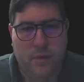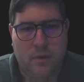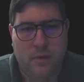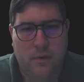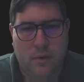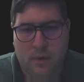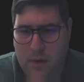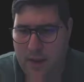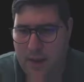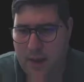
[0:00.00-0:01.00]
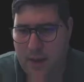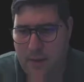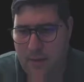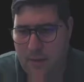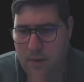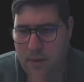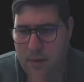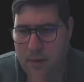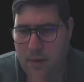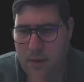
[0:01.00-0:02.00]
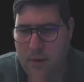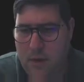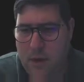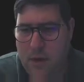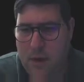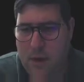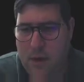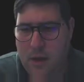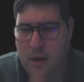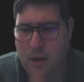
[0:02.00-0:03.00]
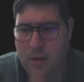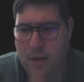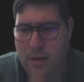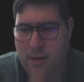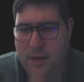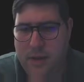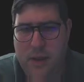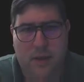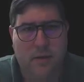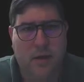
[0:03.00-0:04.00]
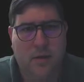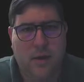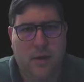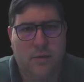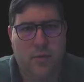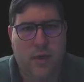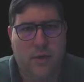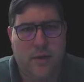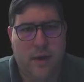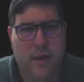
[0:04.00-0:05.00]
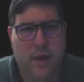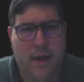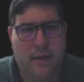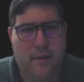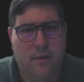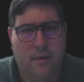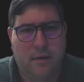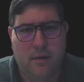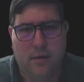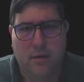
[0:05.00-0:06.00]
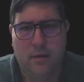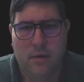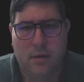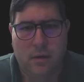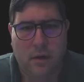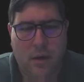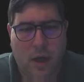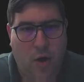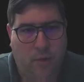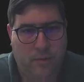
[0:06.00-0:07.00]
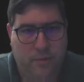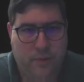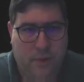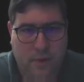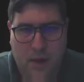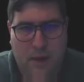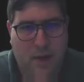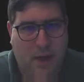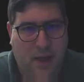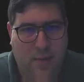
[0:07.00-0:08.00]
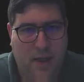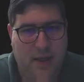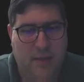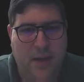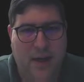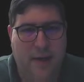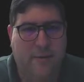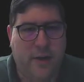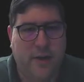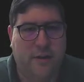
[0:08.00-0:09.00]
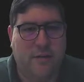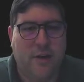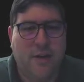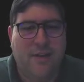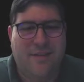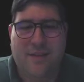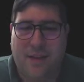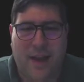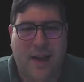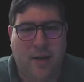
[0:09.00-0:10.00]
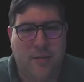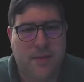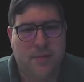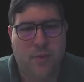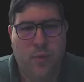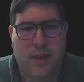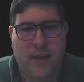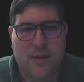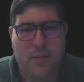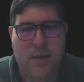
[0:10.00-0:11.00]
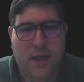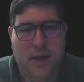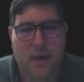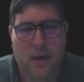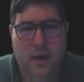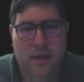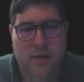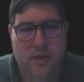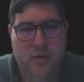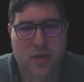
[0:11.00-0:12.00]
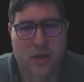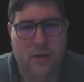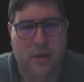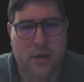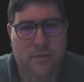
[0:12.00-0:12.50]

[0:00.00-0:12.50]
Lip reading: I think. What am I missing? No, we don't even need that. Oh, because I'm not in a function. That helps. We need to make a constructor.